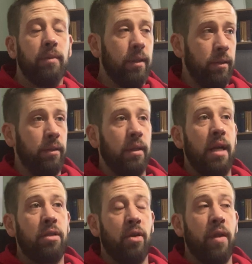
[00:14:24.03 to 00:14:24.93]

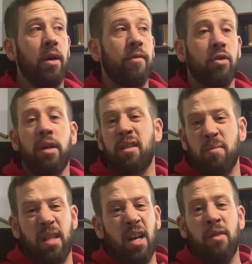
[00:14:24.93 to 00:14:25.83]
And so they don't even trust
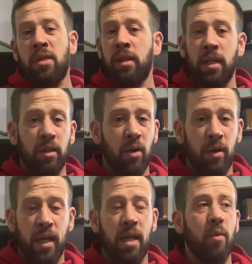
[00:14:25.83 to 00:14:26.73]
themselves, let
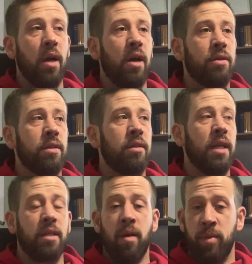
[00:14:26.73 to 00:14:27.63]
alone anyone else
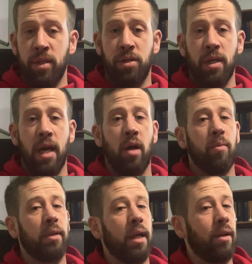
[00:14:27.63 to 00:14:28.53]
that's in a position to help,
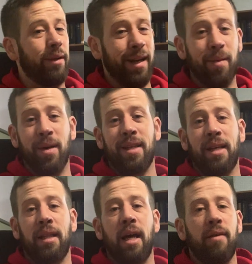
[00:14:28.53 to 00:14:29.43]
let alone anybody
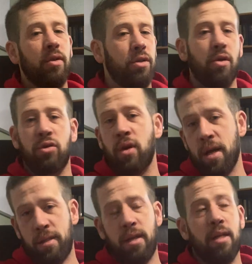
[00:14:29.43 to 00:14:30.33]
they love. There's no
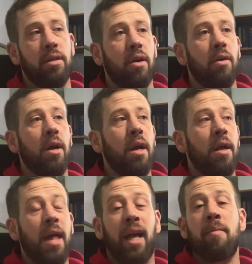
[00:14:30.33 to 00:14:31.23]
trust. And so
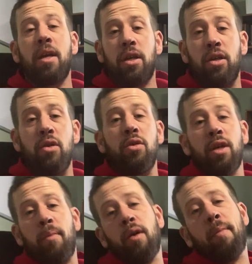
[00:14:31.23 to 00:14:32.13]
that can be a huge
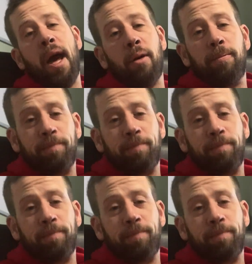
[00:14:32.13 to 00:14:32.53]
uphill battle.